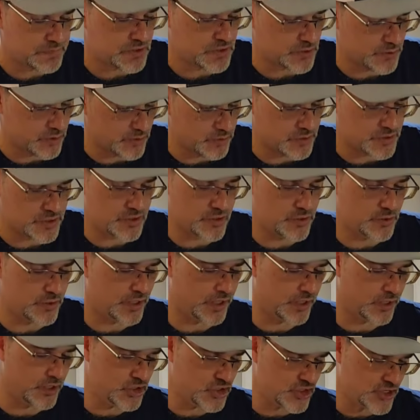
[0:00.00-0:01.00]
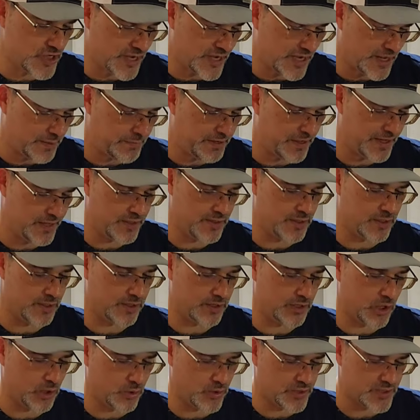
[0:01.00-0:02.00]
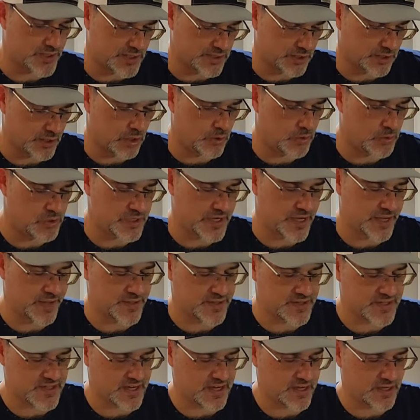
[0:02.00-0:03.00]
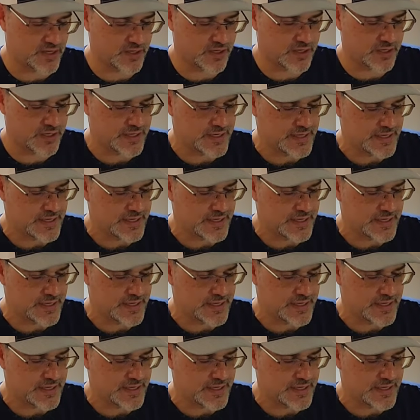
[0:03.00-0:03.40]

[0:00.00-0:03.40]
so it was doing a good job hitting the lowest lows on the song.